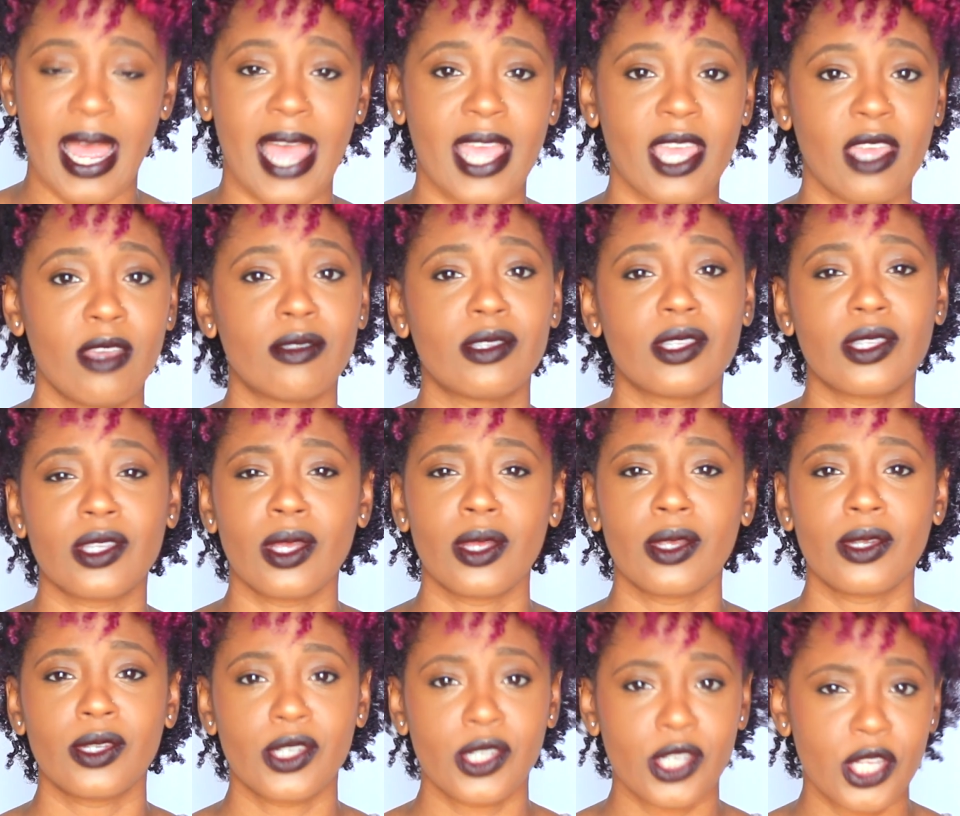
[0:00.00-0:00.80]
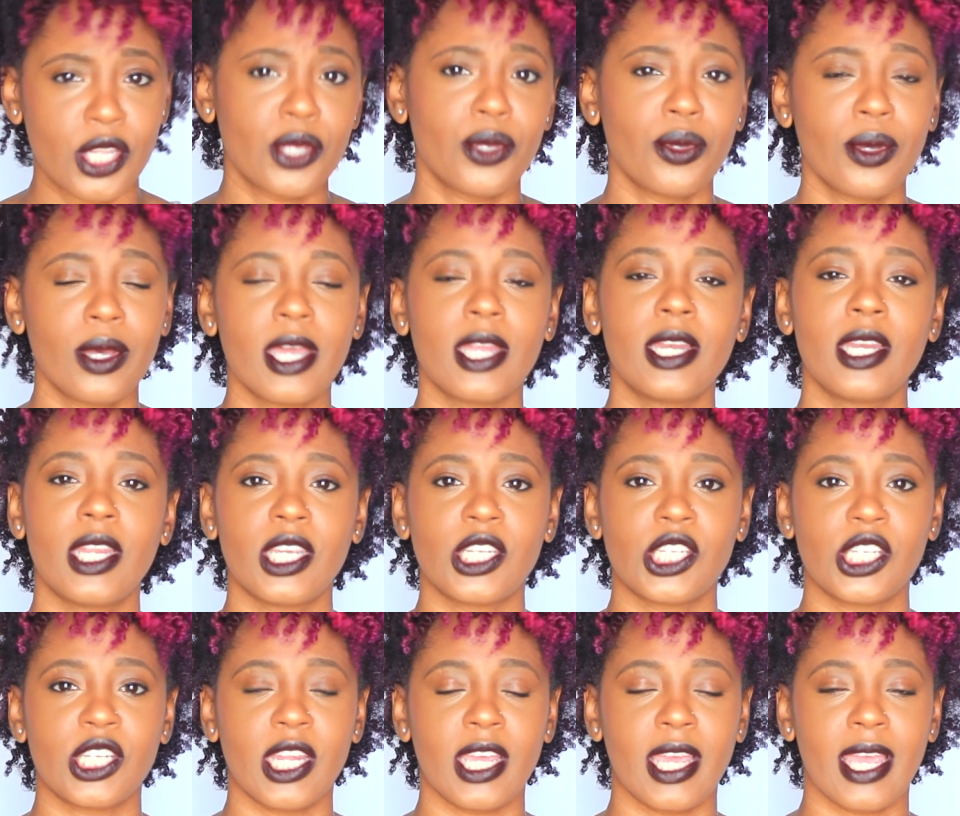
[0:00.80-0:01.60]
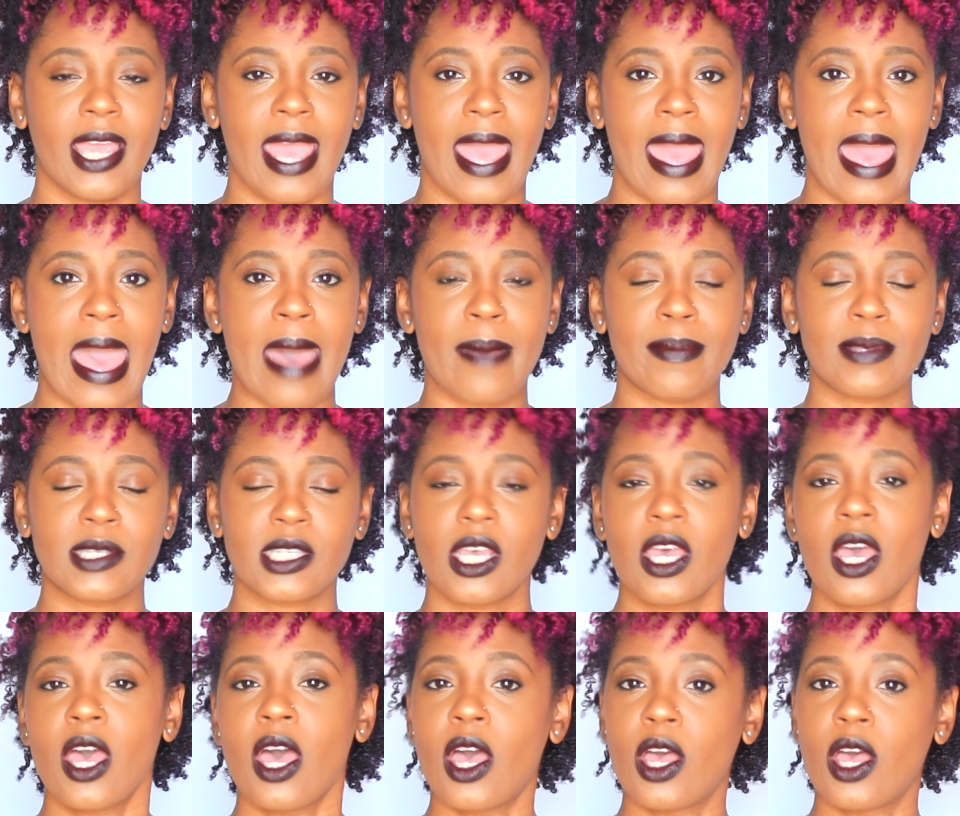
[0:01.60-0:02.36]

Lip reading: I used 2 conditioning caps